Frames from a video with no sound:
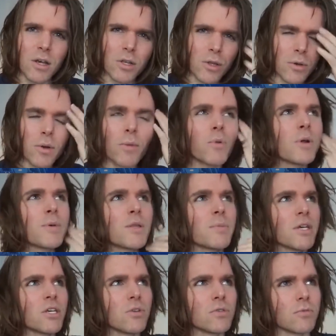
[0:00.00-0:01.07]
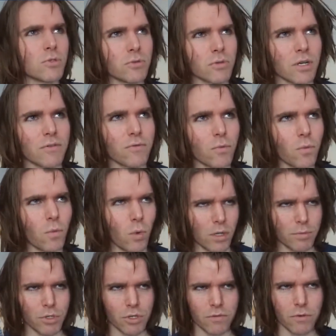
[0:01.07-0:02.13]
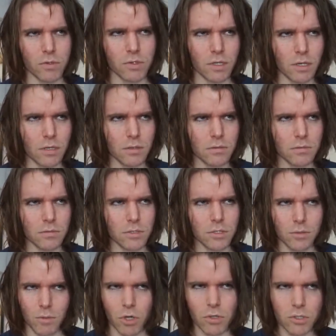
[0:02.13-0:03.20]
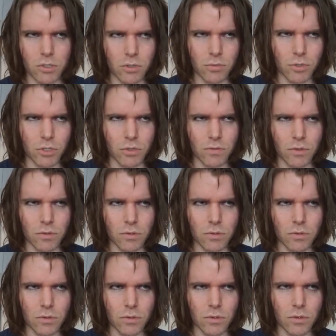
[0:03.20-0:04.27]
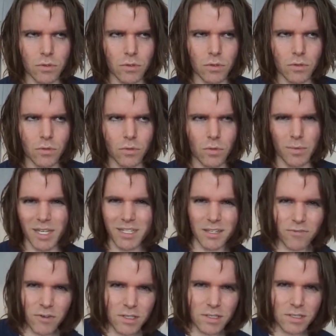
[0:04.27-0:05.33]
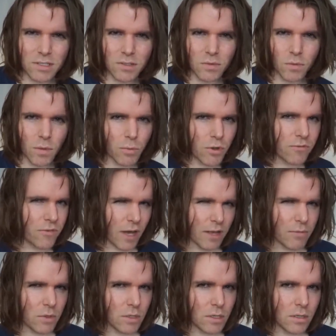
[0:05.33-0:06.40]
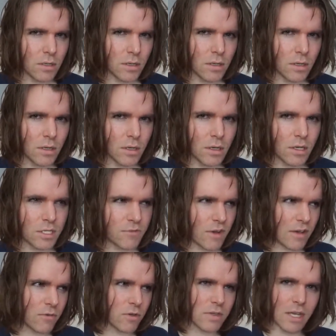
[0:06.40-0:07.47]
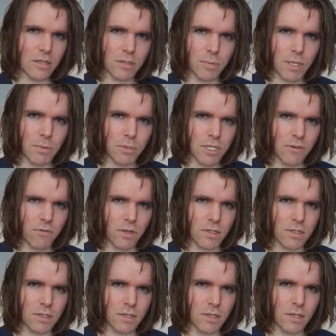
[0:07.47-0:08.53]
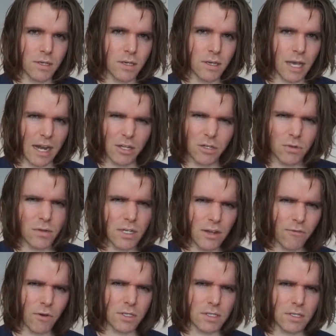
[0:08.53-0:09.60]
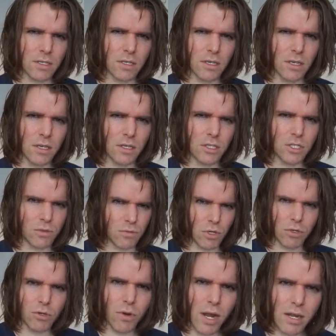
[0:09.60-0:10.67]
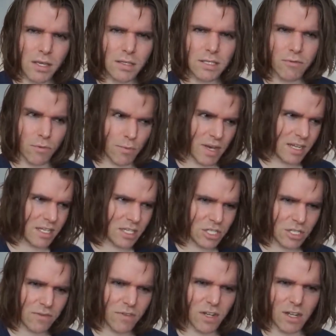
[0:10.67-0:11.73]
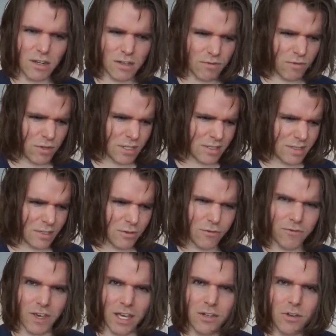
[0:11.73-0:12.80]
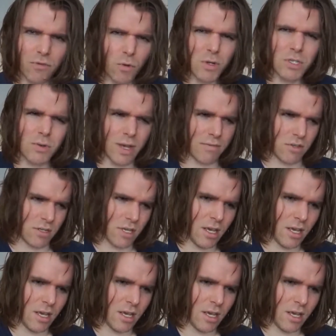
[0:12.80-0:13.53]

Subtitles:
What about the big YouTubers who have 1 million views today? Tomorrow it's 2 million views. Would it make a difference? 1.5 million? It's 500,000 people difference. How do you know the difference? Do you know your audience? Have you met each and every single fan? Of course you haven't.